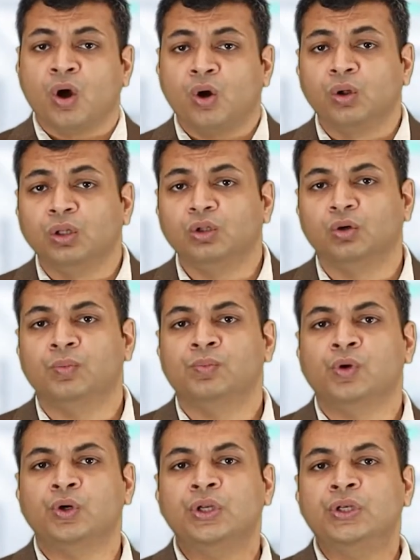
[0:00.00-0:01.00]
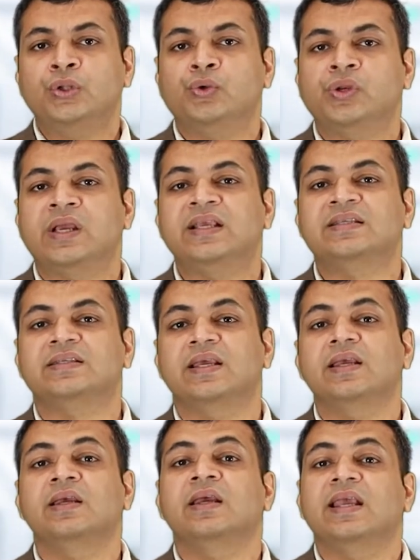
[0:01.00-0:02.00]
Although proteinuria is
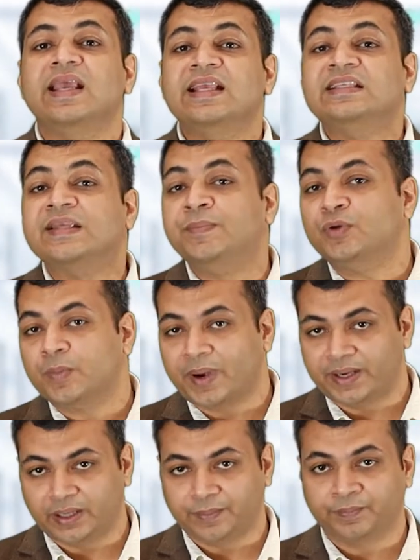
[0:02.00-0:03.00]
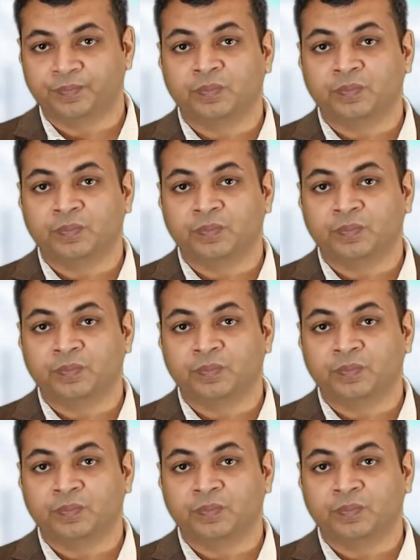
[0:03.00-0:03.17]
asymptomatic,